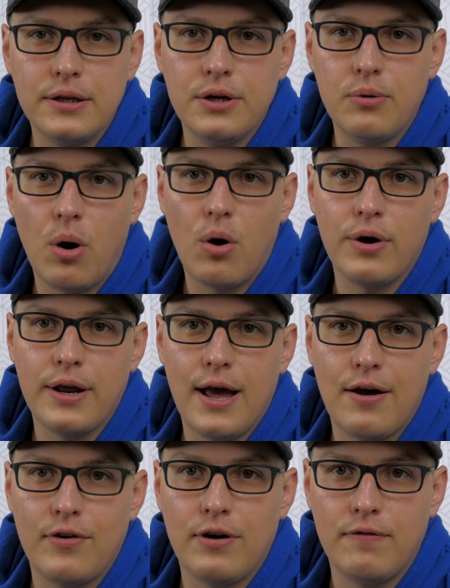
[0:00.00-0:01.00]
you already
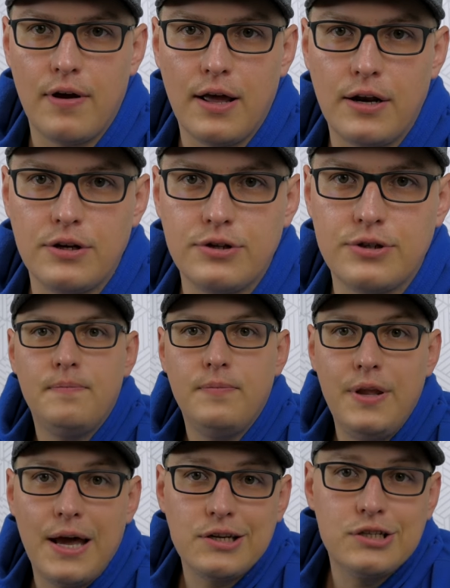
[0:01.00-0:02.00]
have an advantage.
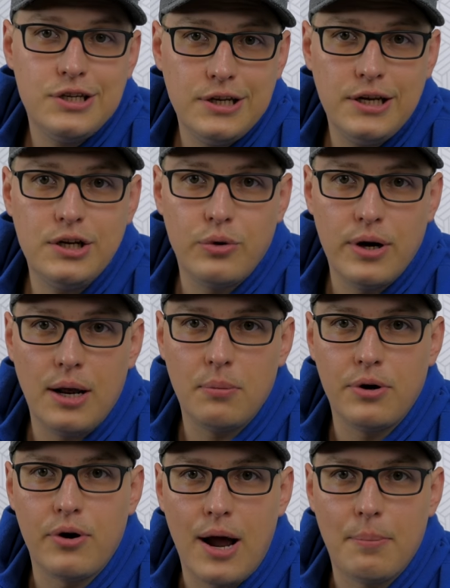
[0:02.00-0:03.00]
Next, you need to
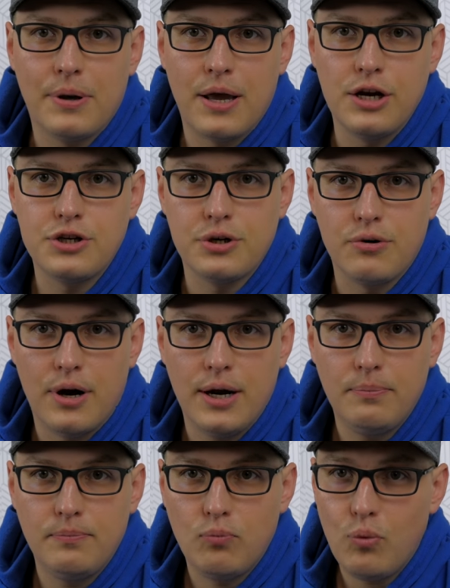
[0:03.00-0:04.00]
enable your application,
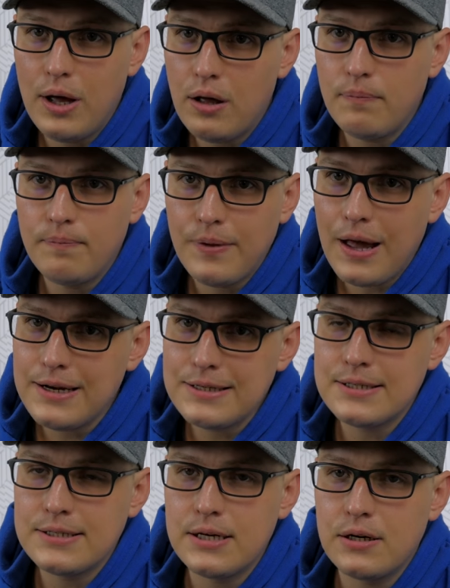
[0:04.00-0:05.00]
right? Well, not
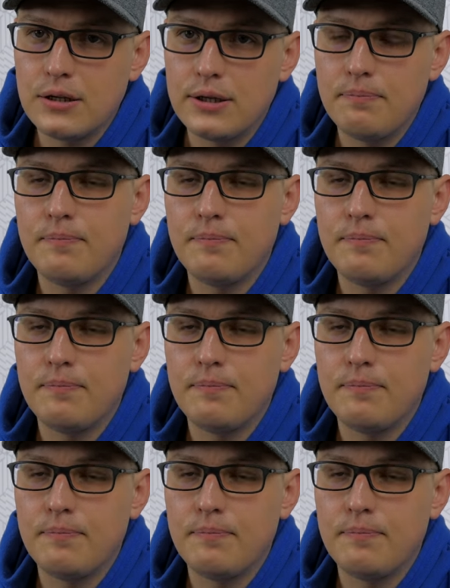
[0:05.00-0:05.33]
necessarily.